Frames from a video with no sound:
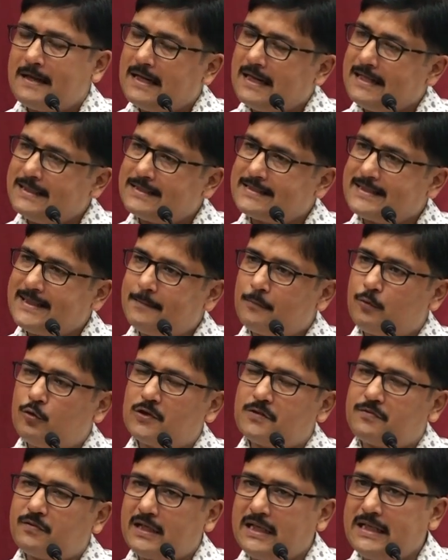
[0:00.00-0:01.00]
And the same
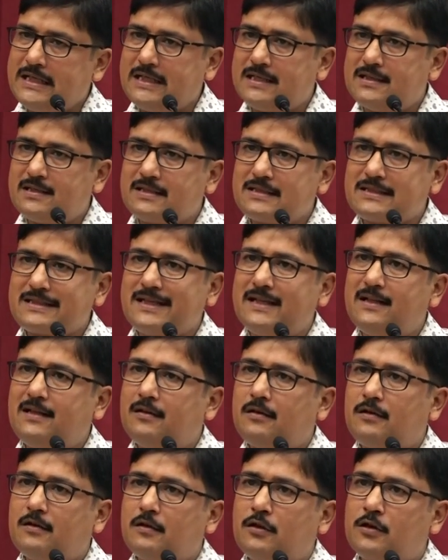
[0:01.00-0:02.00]
goes for any other skill
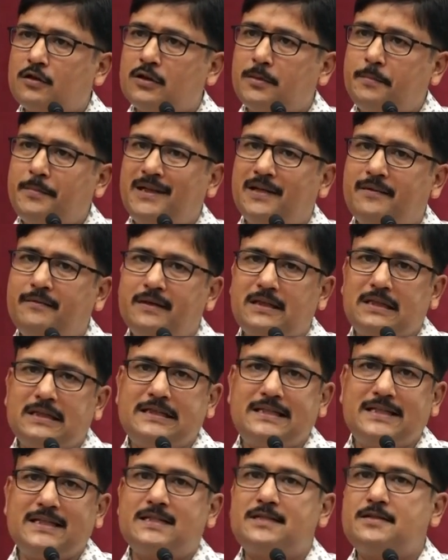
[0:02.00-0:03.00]
or, or the behavioral
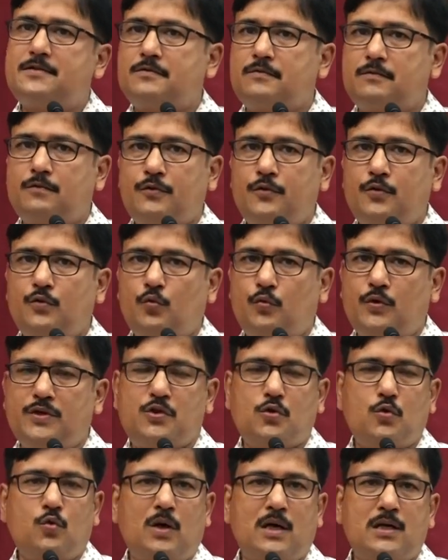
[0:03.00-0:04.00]
change
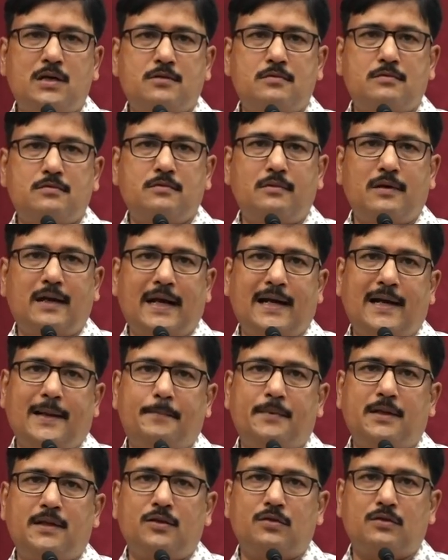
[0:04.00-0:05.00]
which you want to
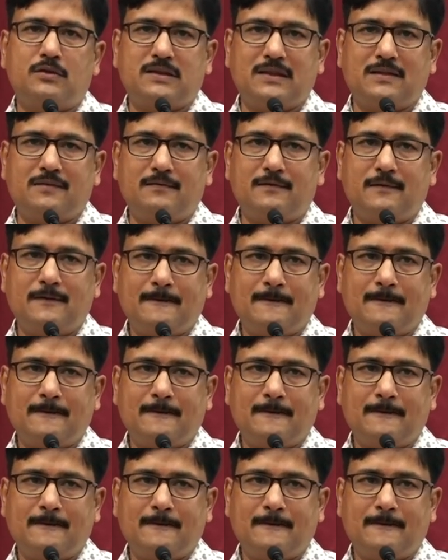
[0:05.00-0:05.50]
adapt in yourself.